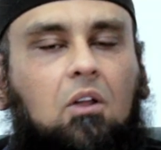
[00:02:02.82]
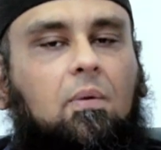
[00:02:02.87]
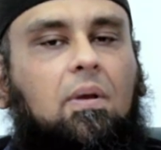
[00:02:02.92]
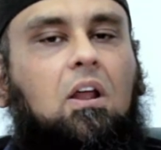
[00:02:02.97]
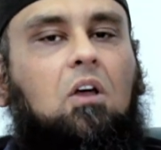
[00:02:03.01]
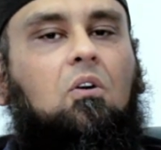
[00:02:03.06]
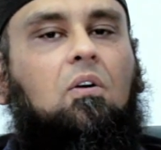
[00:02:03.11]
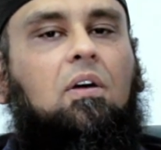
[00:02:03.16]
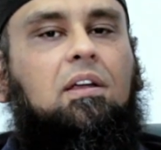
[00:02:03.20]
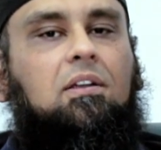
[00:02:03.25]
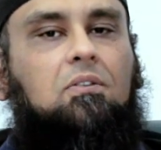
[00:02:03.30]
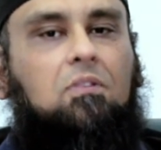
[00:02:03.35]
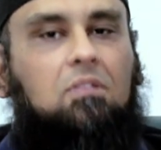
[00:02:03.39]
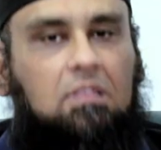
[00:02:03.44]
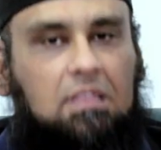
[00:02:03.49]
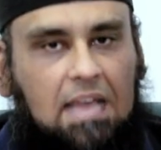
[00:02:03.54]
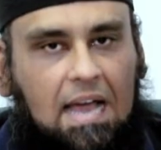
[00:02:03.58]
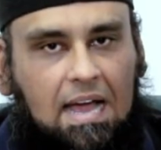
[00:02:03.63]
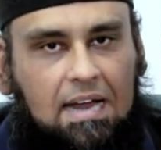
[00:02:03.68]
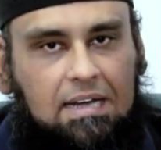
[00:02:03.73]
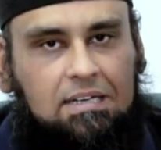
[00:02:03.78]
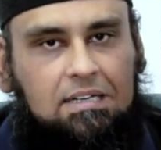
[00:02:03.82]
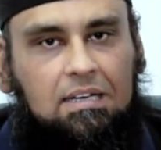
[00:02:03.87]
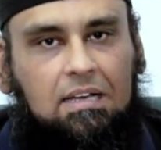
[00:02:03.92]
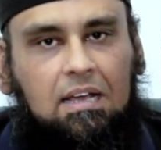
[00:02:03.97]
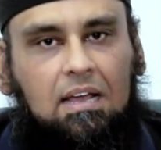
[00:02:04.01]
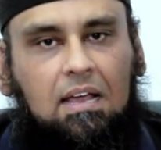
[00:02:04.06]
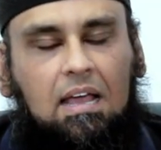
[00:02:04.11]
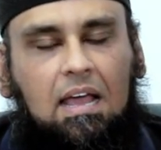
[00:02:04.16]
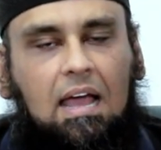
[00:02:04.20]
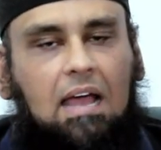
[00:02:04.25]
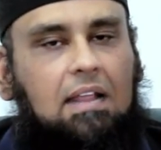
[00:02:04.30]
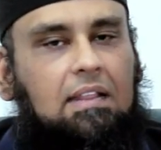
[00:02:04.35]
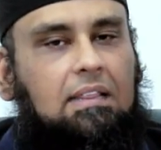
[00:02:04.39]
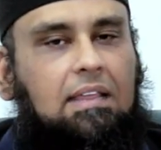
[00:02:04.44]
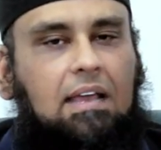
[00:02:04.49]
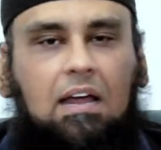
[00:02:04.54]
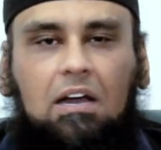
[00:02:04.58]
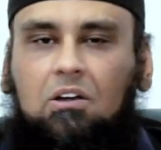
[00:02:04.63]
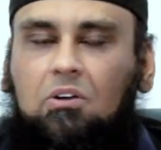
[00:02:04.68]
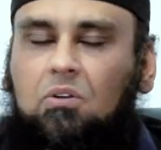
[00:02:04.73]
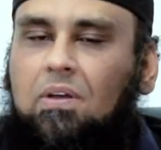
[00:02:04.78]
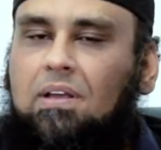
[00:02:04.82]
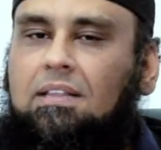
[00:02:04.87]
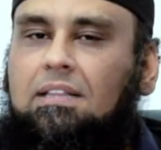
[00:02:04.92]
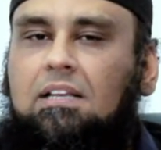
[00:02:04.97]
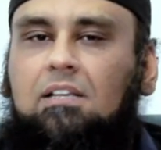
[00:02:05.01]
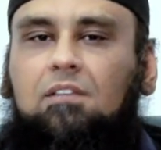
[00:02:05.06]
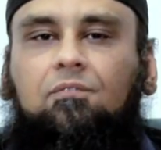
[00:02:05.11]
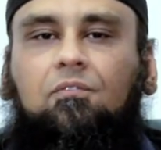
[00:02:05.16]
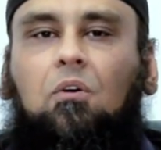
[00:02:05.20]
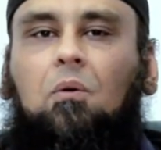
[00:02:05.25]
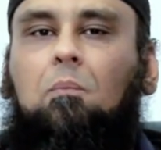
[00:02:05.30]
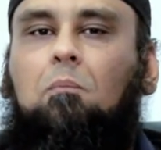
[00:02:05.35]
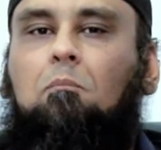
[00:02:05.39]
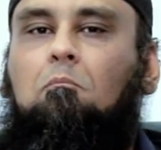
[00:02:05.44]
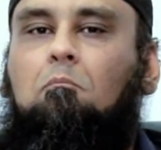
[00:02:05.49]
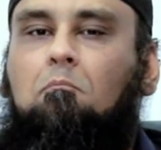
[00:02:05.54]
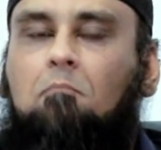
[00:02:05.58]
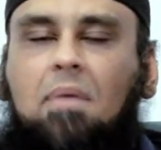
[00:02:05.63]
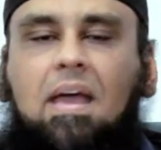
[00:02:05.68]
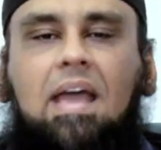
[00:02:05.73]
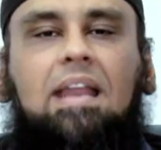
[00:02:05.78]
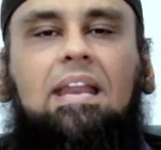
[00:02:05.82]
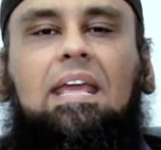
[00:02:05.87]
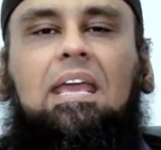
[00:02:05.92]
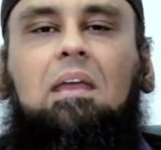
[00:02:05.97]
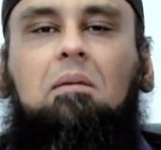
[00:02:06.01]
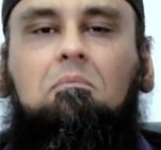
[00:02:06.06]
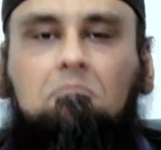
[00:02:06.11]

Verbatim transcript: don't want to go into that. And they are doing this for many,